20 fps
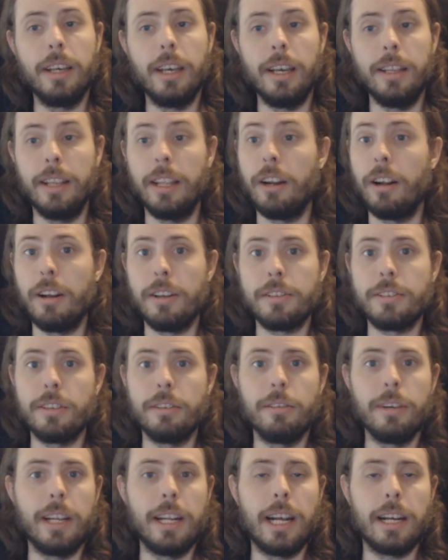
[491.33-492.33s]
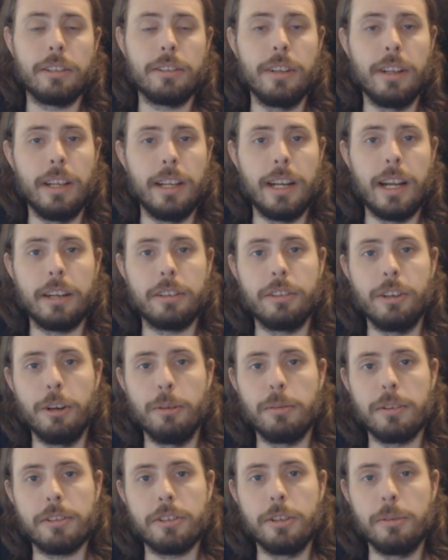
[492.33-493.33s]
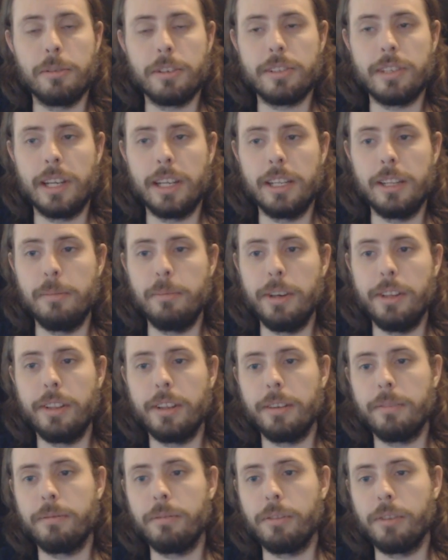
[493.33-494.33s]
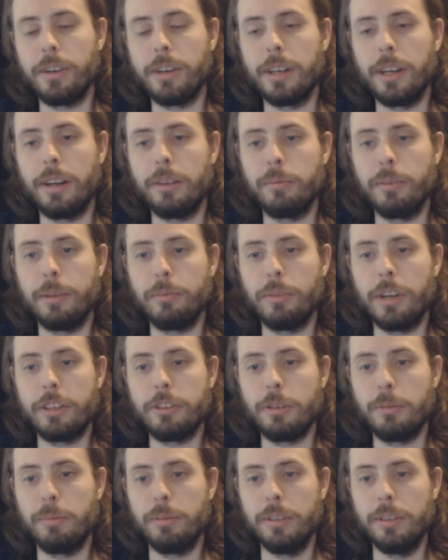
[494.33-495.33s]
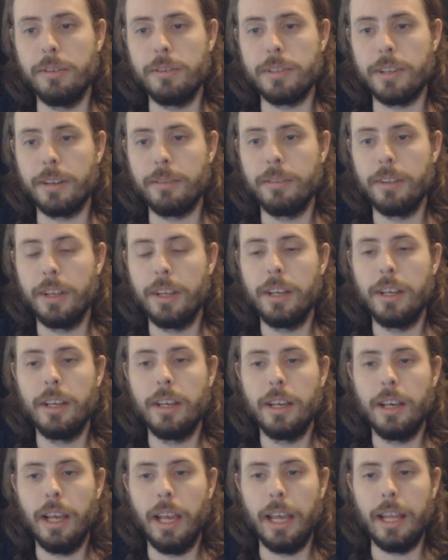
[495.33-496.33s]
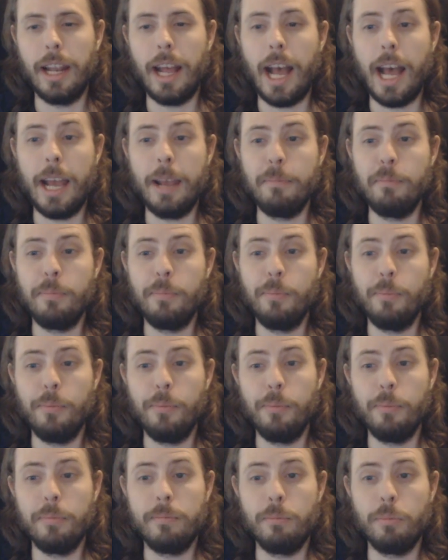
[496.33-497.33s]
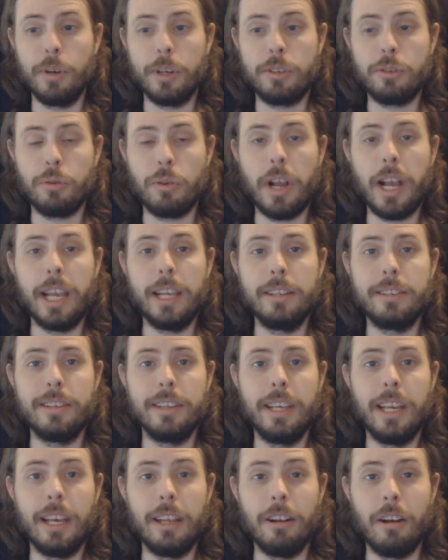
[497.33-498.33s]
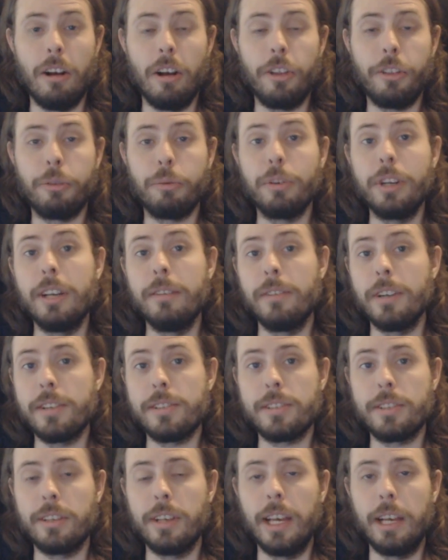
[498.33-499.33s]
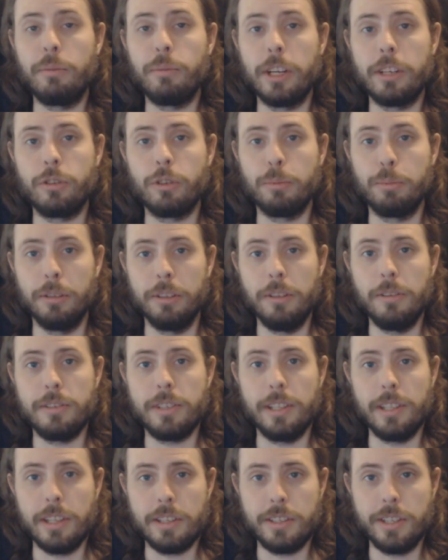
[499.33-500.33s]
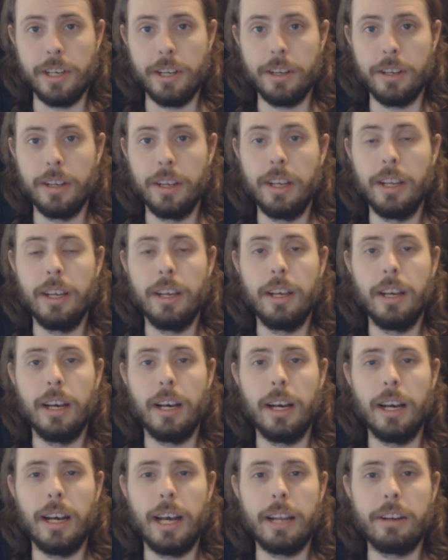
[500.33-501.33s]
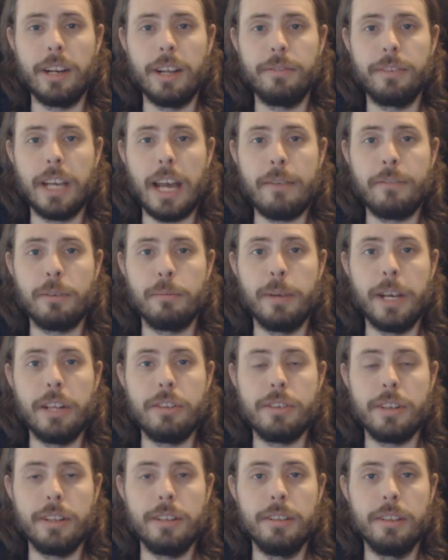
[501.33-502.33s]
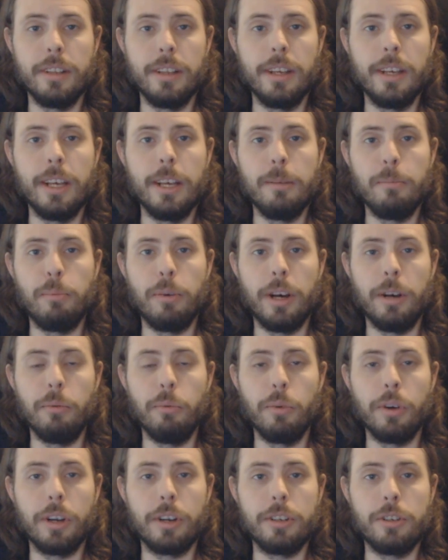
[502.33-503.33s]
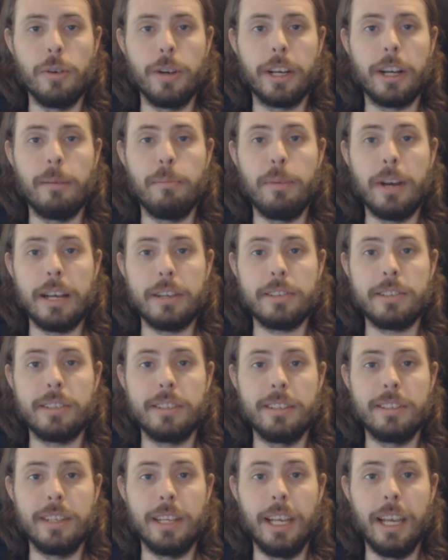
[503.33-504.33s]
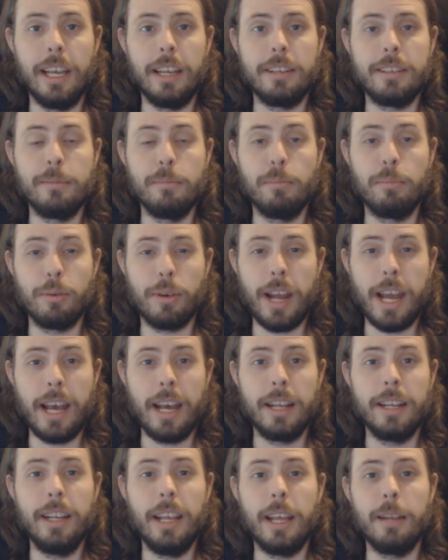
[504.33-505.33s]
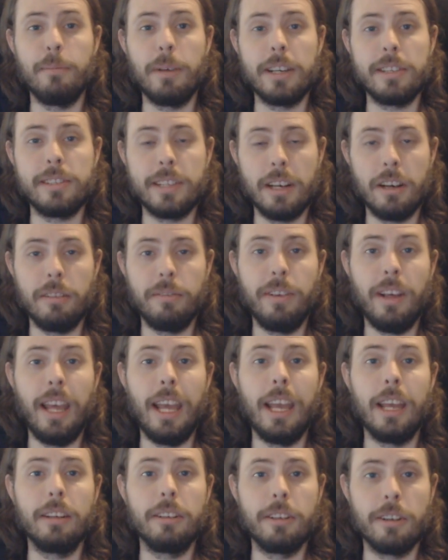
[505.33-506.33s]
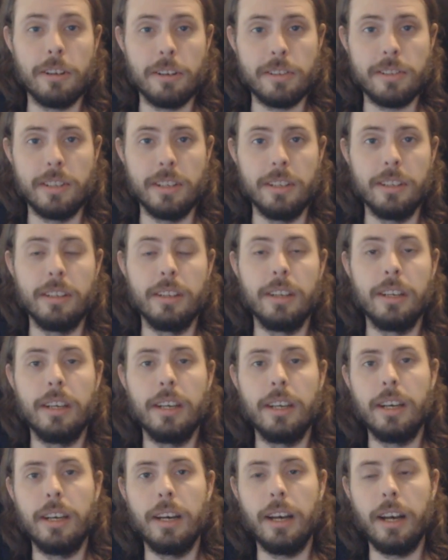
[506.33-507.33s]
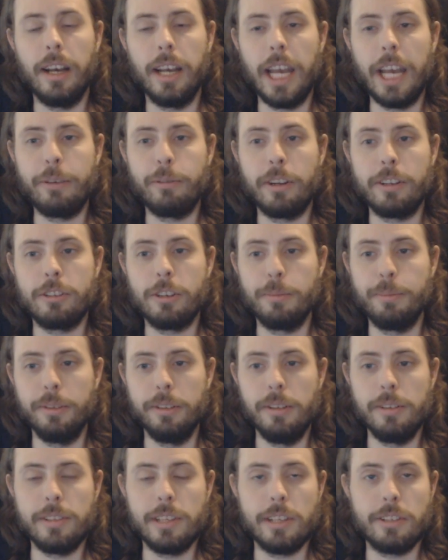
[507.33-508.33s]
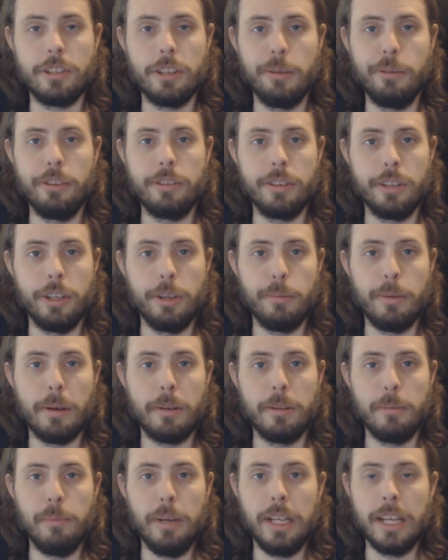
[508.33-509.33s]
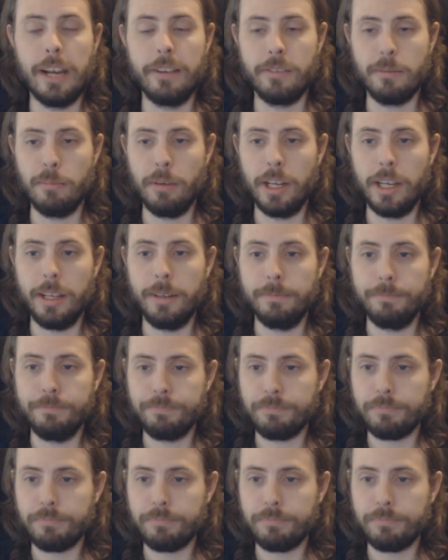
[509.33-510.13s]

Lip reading: And then also in October, super excited to be there for Retropalooza. And we're trying to get all three of us at Retropalooza this year. I don't have confirmation, but we're doing our best to get Brad and myself and Kirsten at Retropalooza this year, so you'll be able to meet everybody